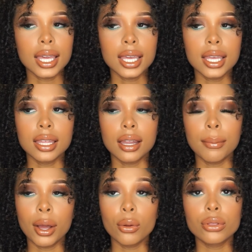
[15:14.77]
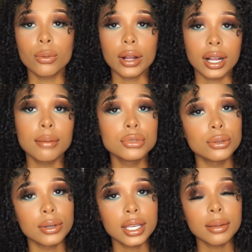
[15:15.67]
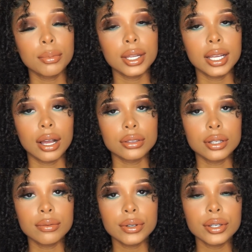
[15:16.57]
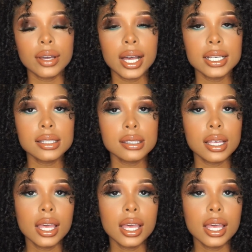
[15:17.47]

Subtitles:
and about the work I'm doing and putting out there for you guys,